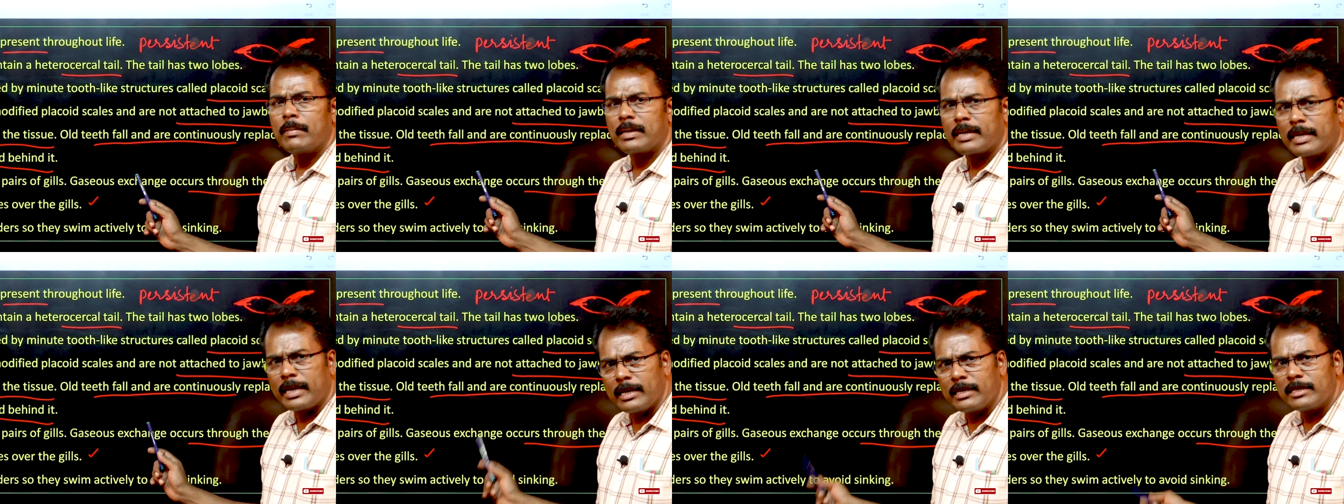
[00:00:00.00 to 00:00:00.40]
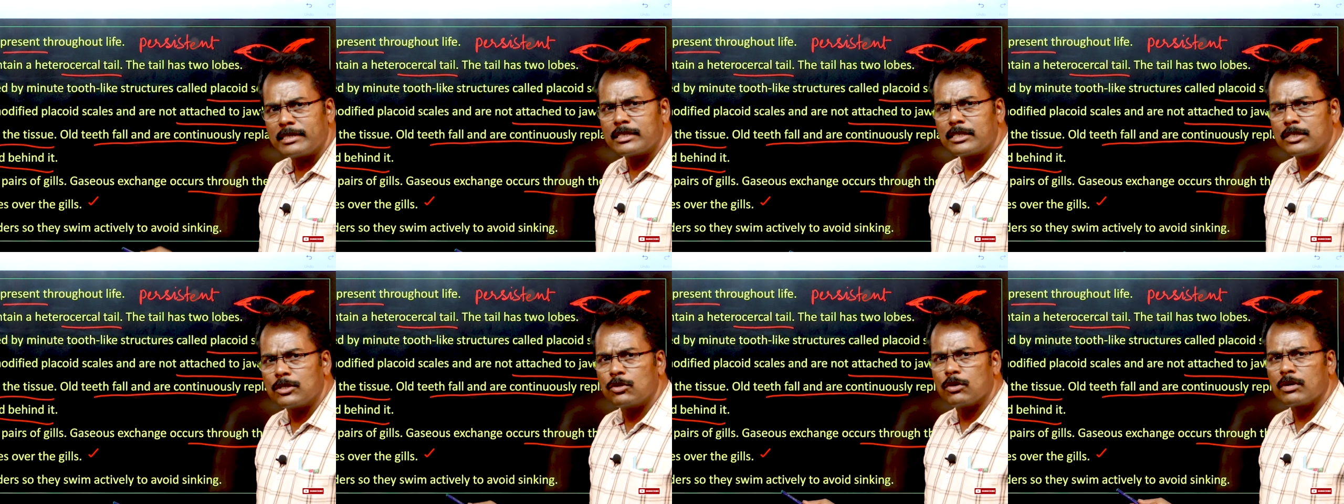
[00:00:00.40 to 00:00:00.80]

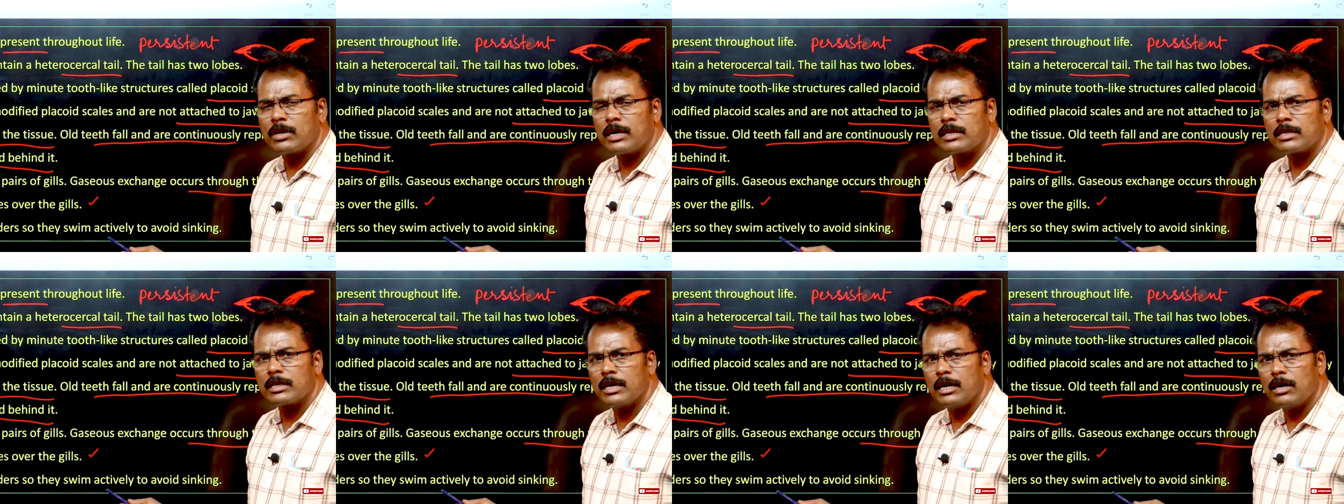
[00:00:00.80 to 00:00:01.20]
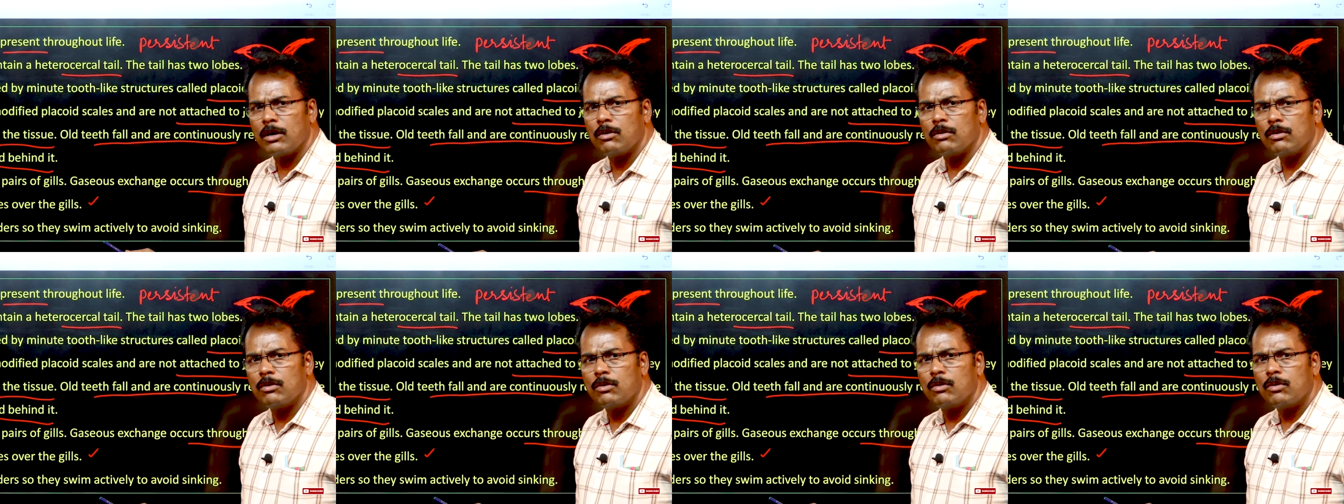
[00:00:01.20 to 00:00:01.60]
gills do not
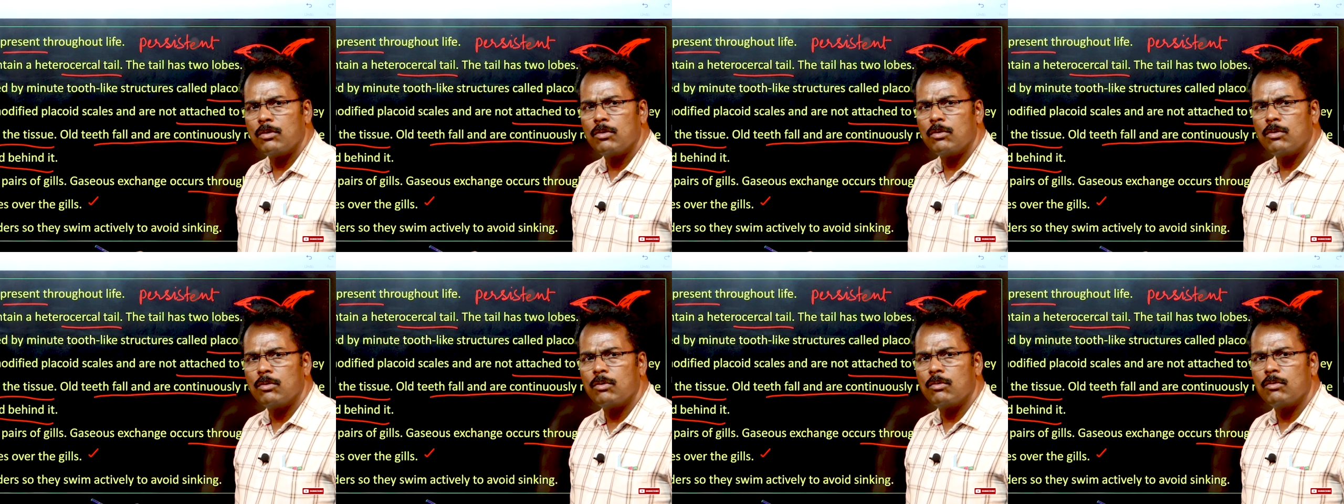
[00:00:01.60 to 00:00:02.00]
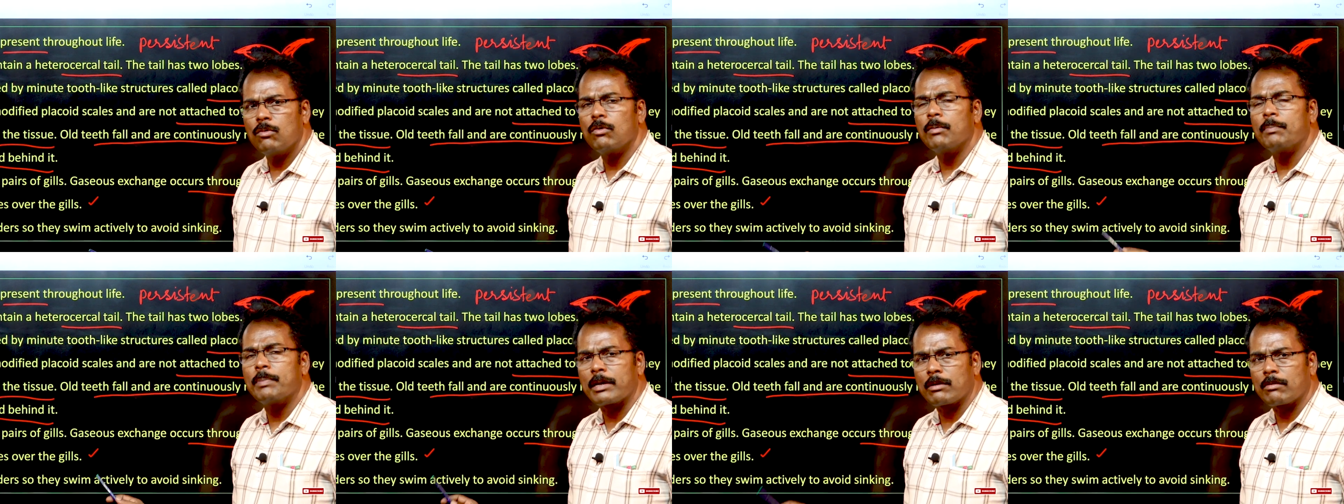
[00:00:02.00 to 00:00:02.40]
have
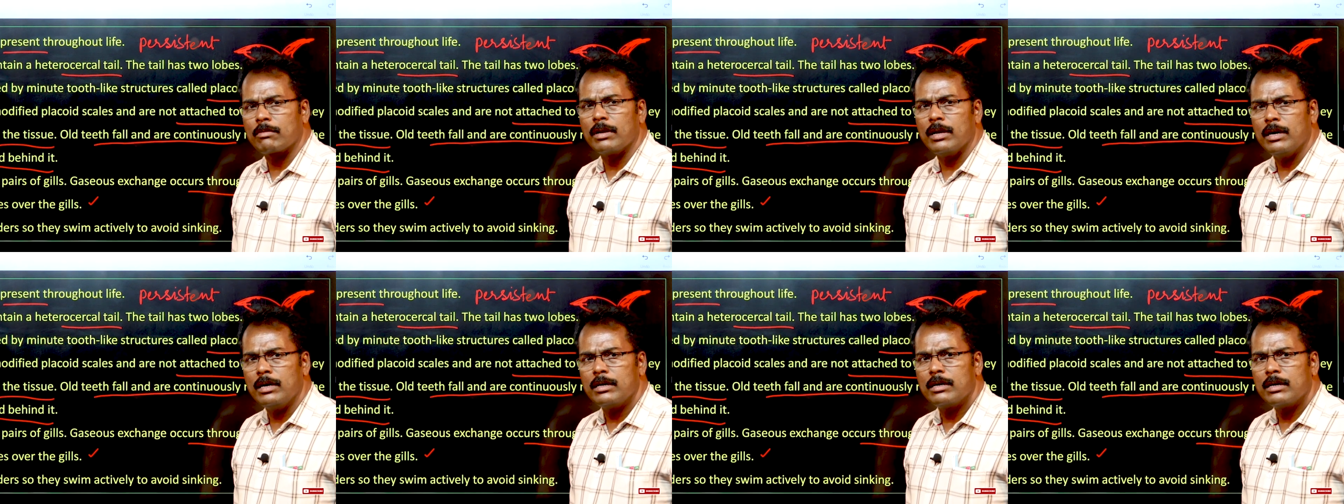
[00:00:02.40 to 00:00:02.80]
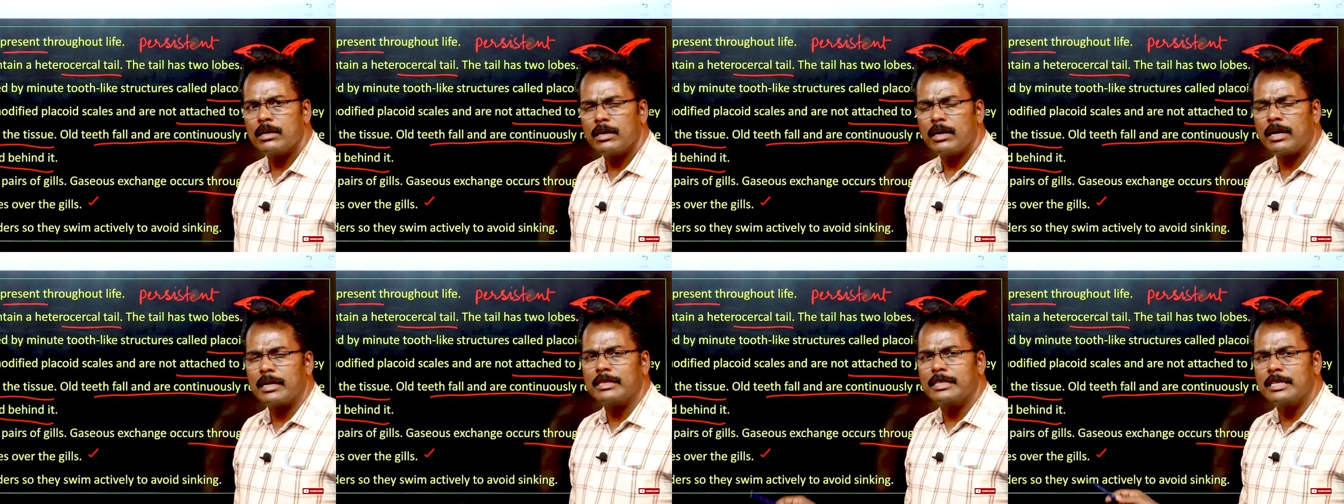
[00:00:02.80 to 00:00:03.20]
opercula,
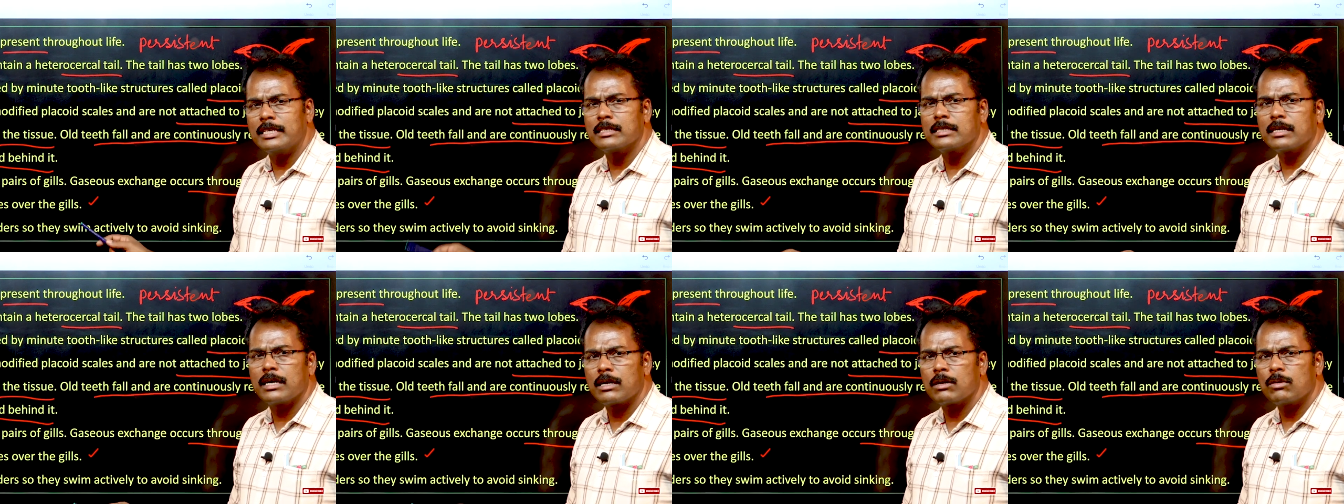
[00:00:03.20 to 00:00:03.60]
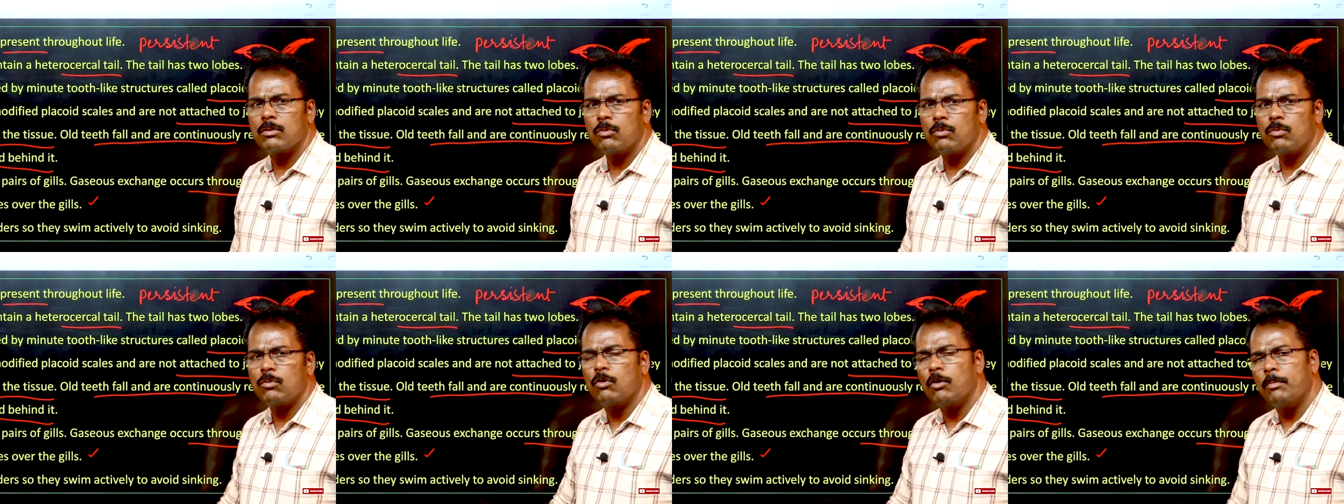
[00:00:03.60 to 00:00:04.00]
and these are
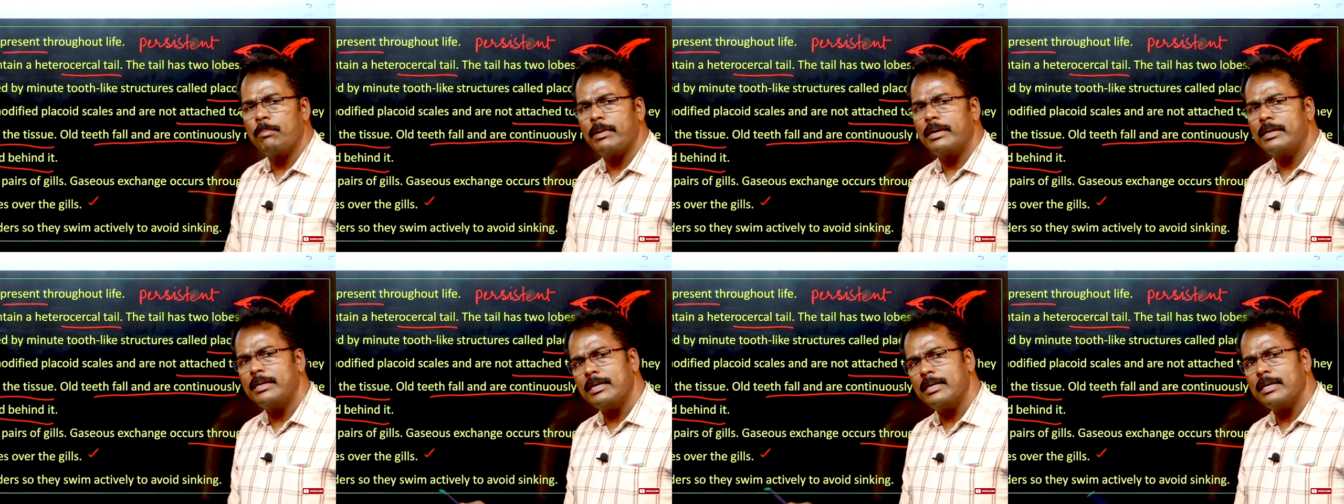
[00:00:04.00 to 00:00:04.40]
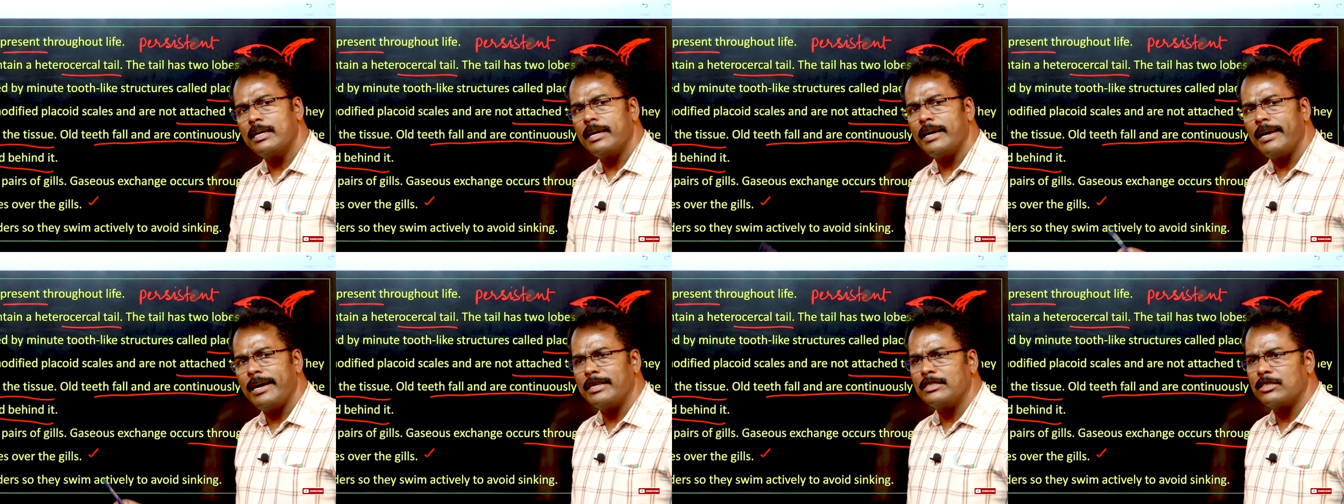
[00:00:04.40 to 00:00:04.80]
opened
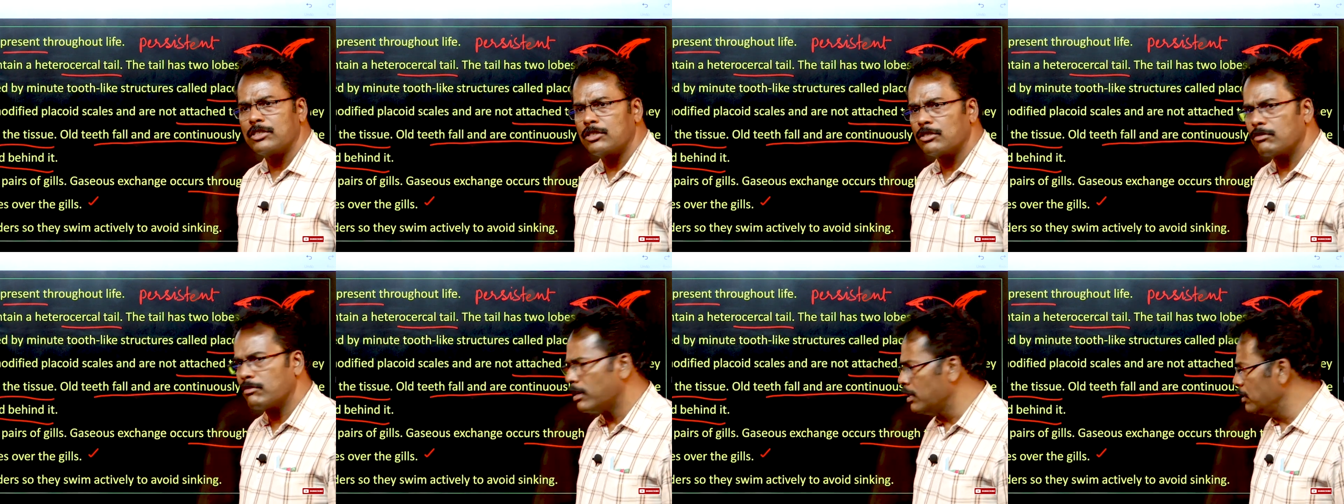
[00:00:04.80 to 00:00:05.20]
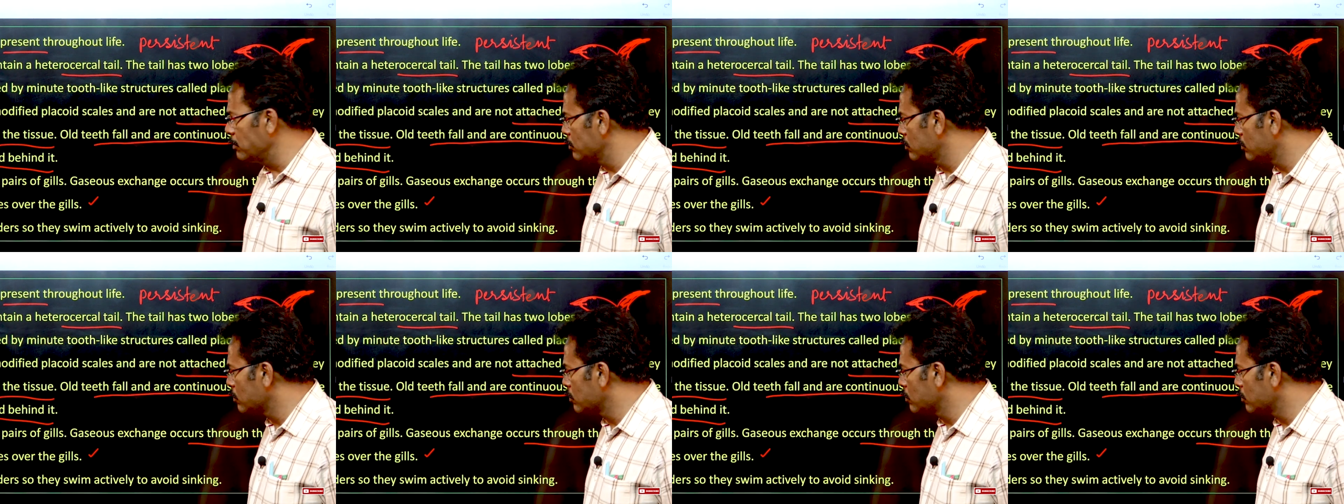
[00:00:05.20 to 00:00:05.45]
as usual,